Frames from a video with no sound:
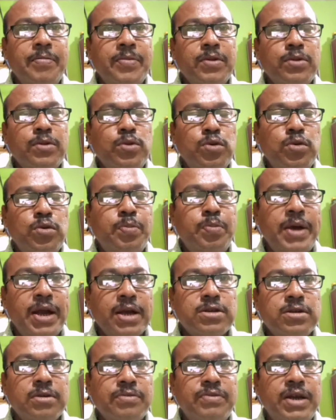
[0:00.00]
2
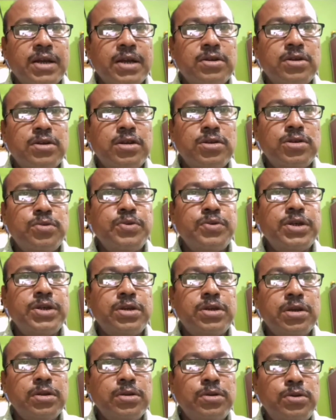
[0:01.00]
pairs of electrons with
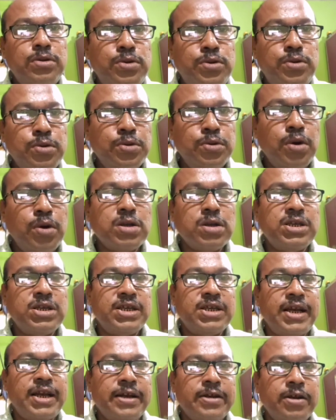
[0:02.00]
2
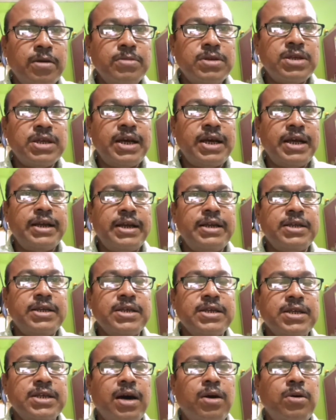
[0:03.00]
oxygen atoms, and this
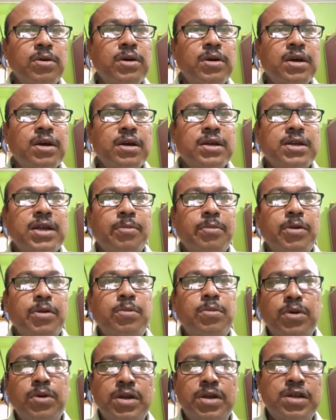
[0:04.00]
is how double
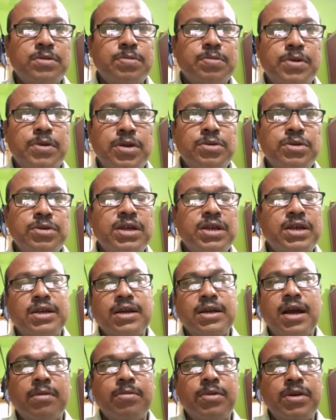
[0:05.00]
bond is produced in
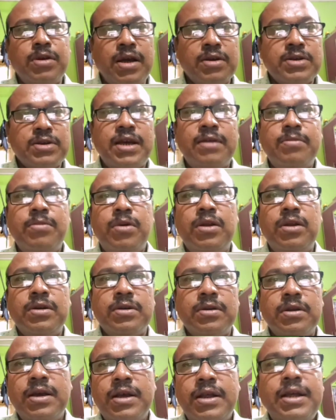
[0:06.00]
carbon dioxide
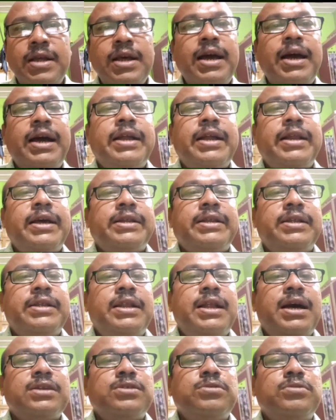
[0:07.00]
molecule. And at the
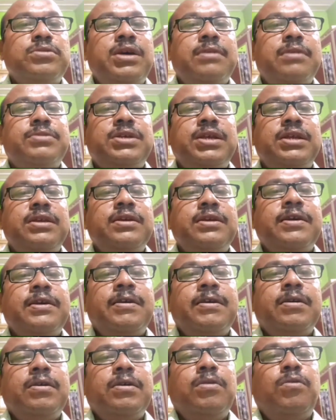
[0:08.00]
last, we have seen
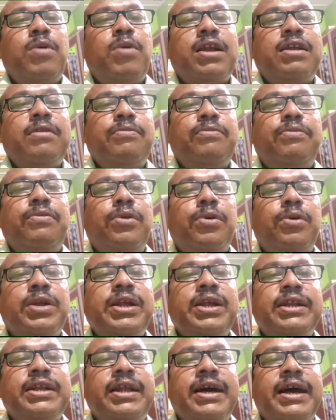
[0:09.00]
1
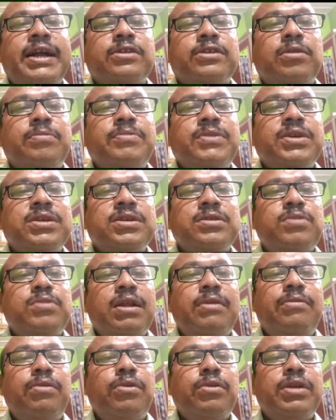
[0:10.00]
fluorine atom. This is
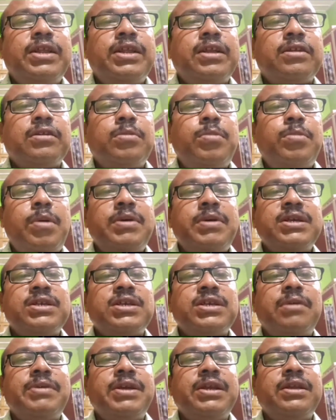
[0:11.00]
1 fluorine atom having
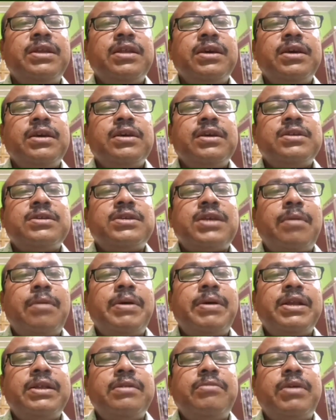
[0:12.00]
7
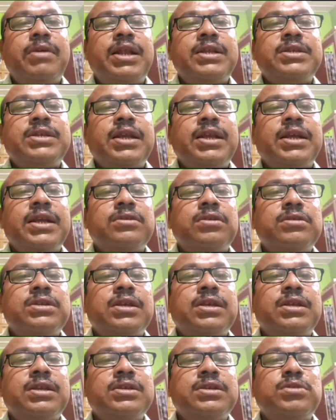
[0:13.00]
valence electrons,
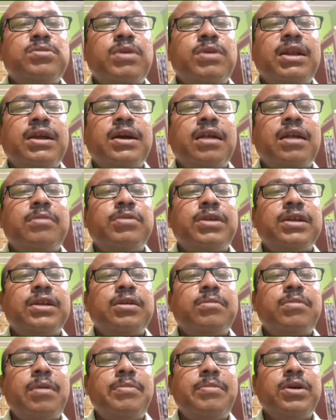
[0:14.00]
and this is 1 carbon
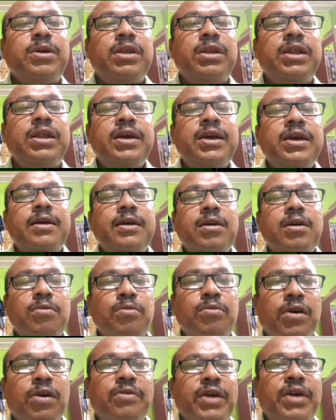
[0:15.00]
atom having only
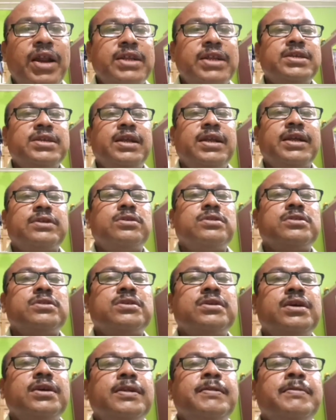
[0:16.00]
4 valence electrons.
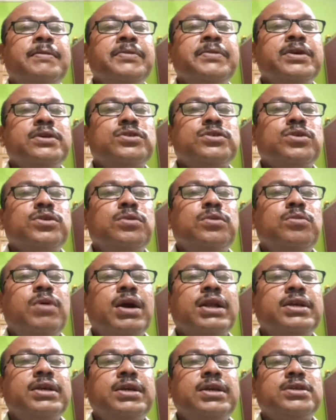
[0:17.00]
So
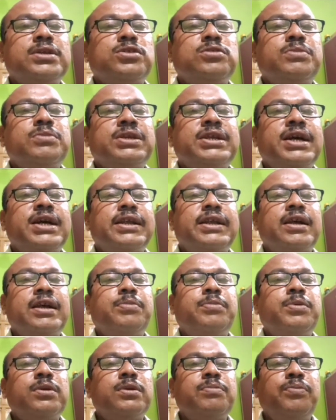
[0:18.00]
what is to be done?
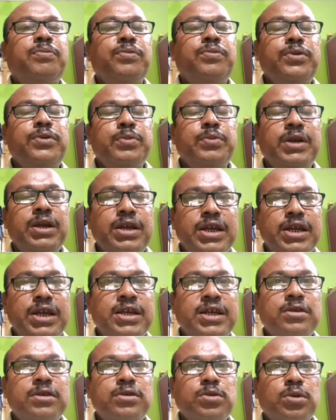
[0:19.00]
Therefore, we will
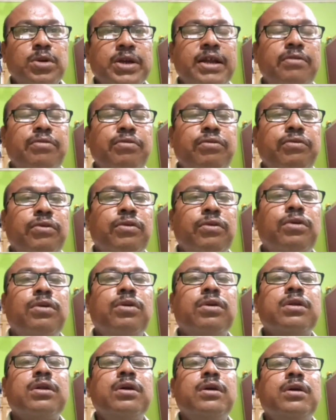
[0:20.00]
need total
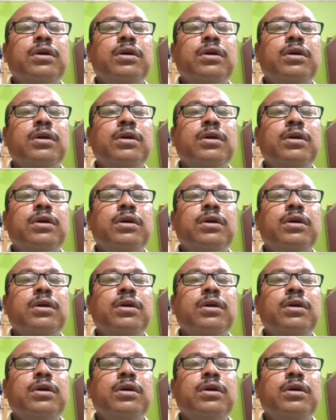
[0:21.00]
4